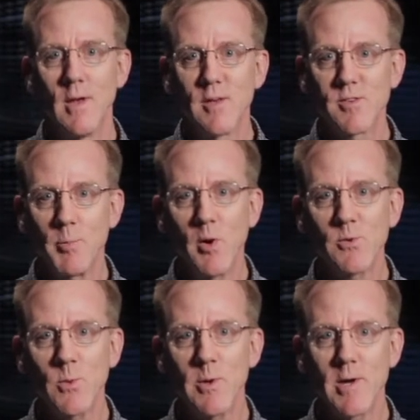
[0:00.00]
Suppose
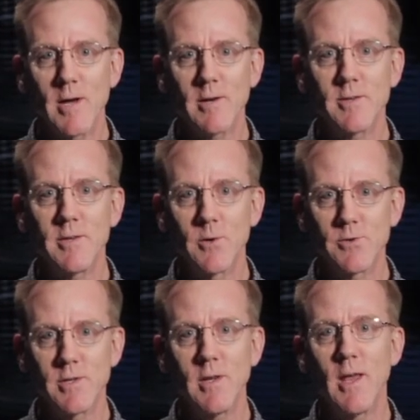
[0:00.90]
we are out on the
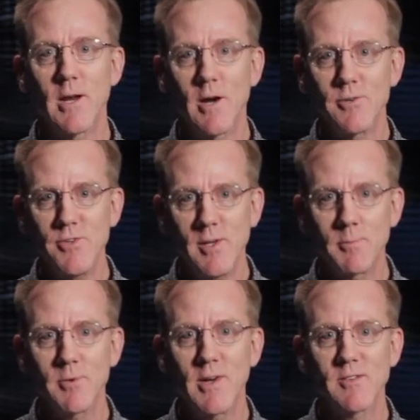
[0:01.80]
ocean and our ship
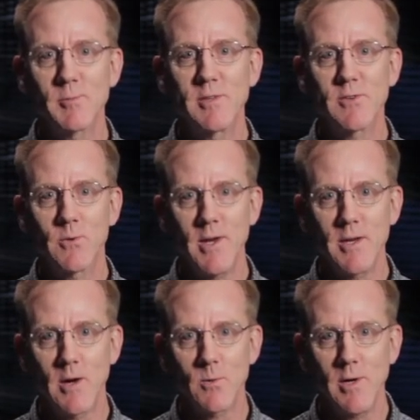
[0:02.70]
transmits a
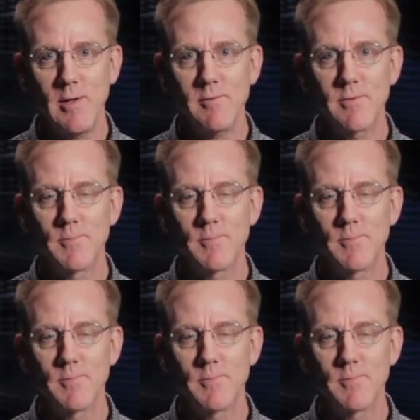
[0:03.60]
radar wave.